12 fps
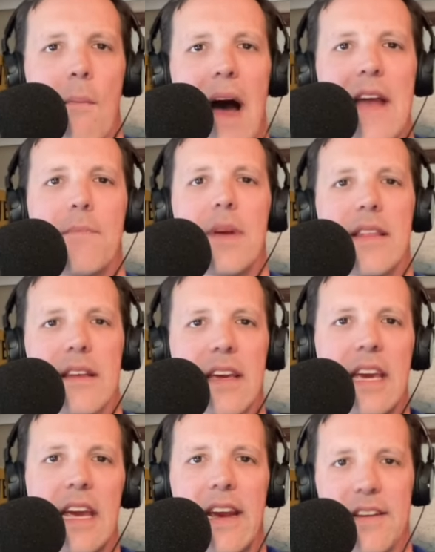might be the
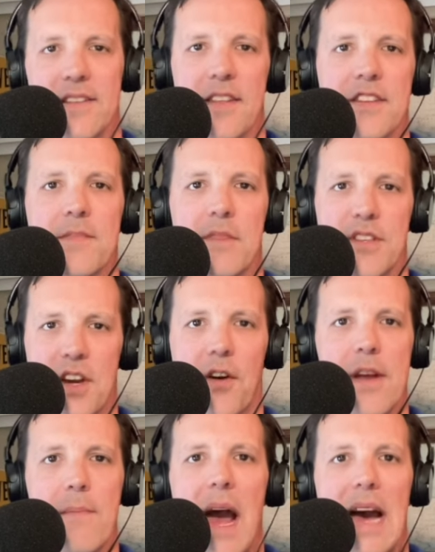key to this
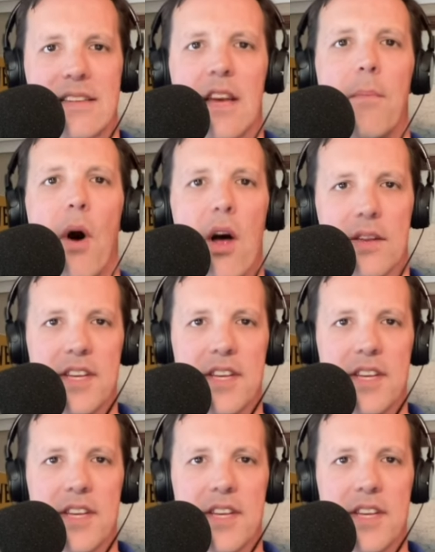Missouri basketball